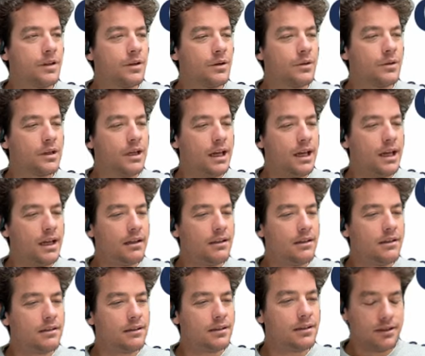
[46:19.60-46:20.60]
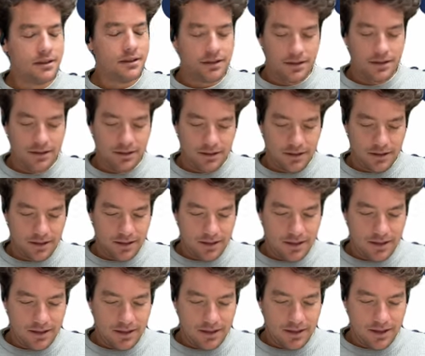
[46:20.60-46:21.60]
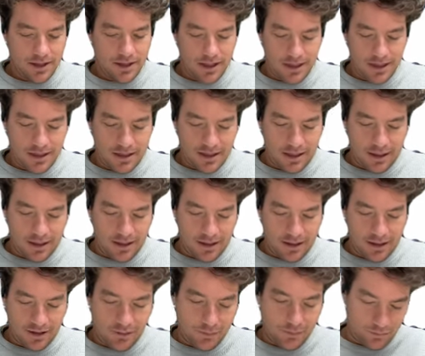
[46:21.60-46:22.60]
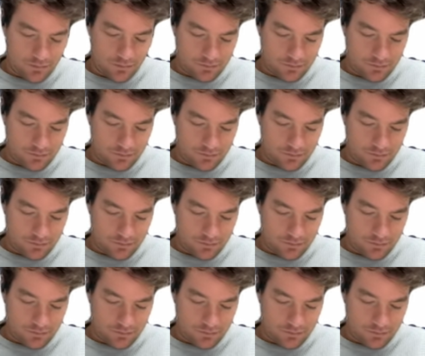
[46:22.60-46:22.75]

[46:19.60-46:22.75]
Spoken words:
Okay. Yeah, I think